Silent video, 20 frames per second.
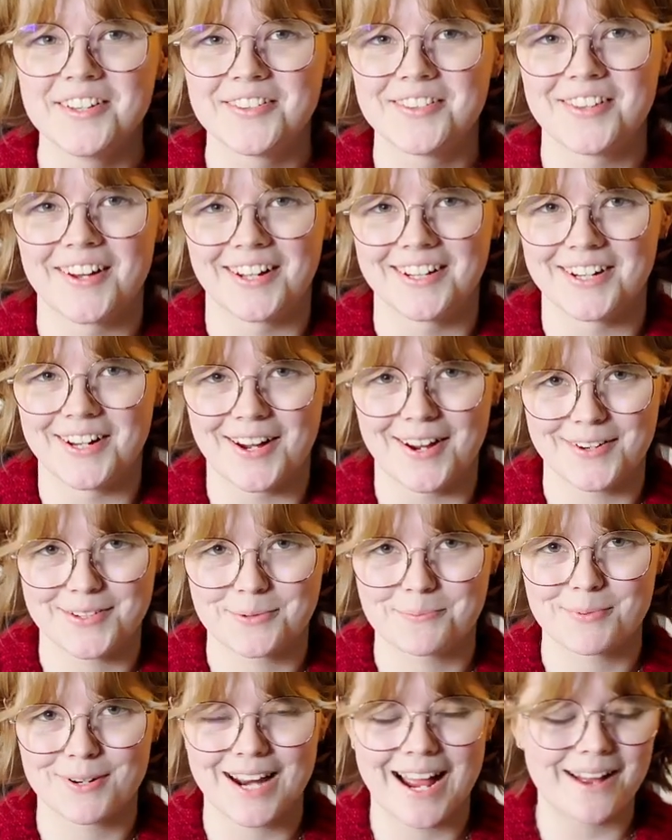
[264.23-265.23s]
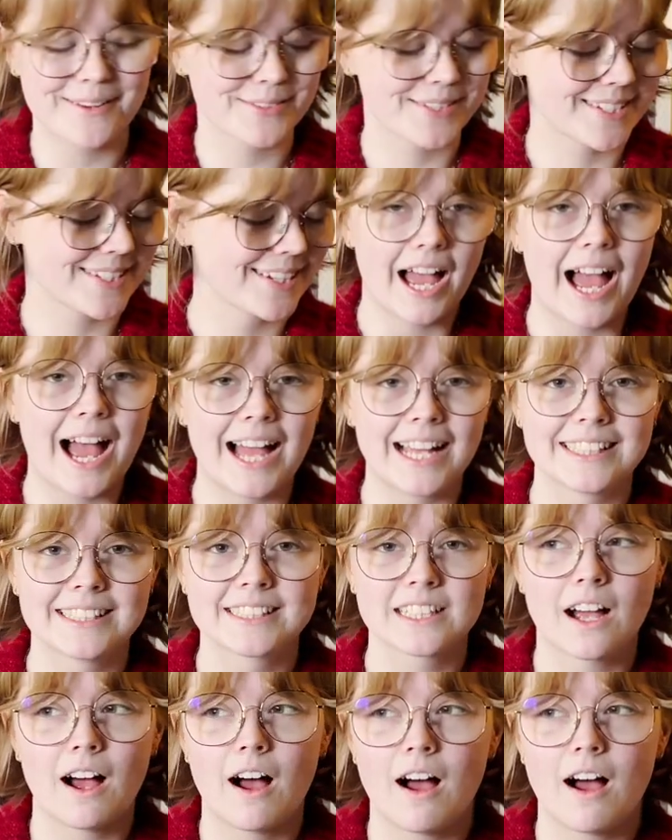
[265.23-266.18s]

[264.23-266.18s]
that I know how to pronounce, and